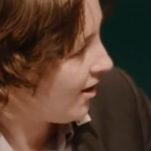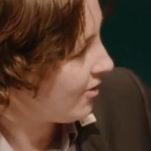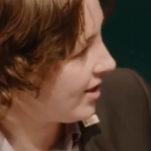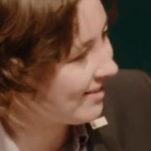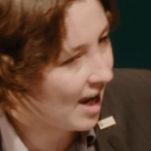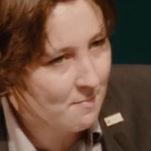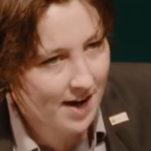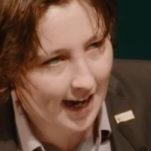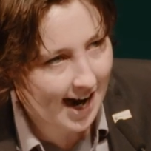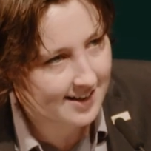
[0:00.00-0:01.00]
the
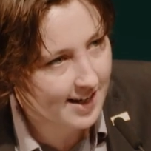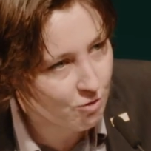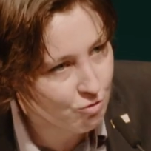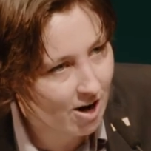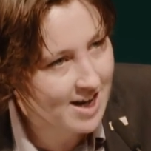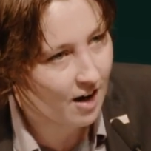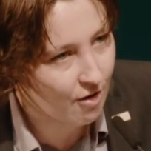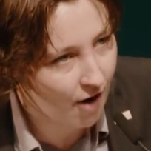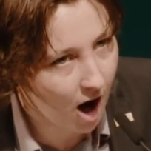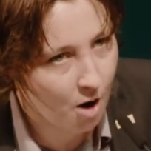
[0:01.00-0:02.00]
democratic right
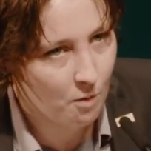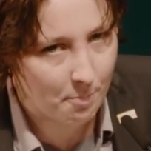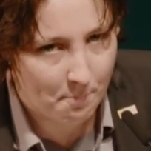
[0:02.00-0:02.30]
of our